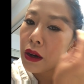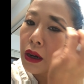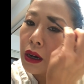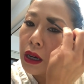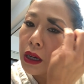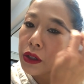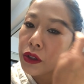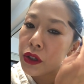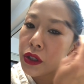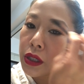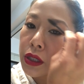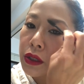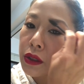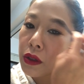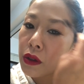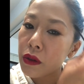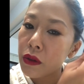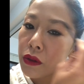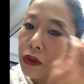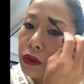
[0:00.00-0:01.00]
I just
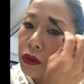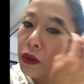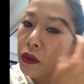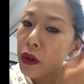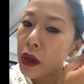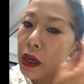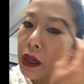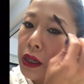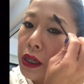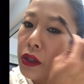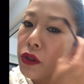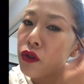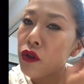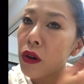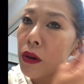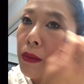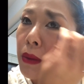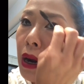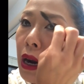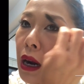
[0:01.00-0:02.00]
quickly
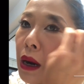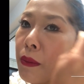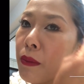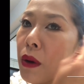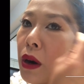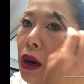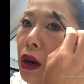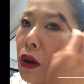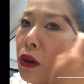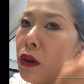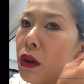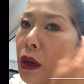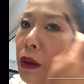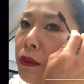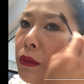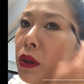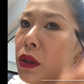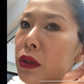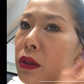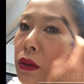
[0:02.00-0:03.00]
draw my eyebrow.
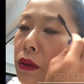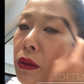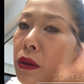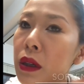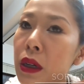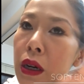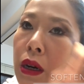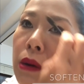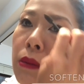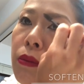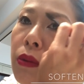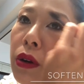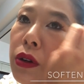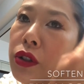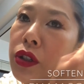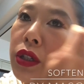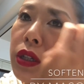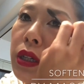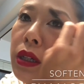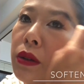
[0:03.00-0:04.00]
I'm gonna
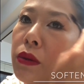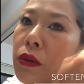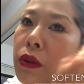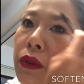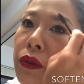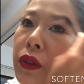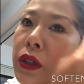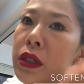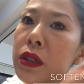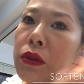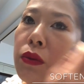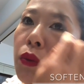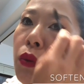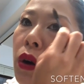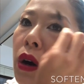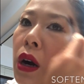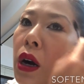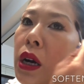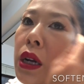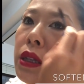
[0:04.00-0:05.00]
brush it with this
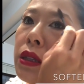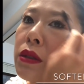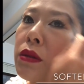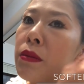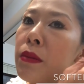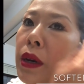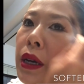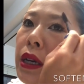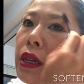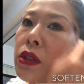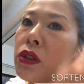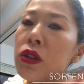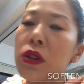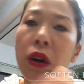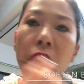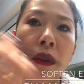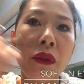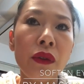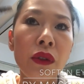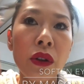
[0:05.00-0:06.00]
wand to make it
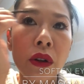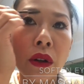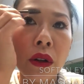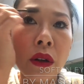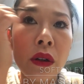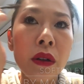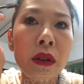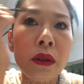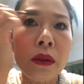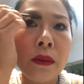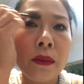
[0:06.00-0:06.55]
softer.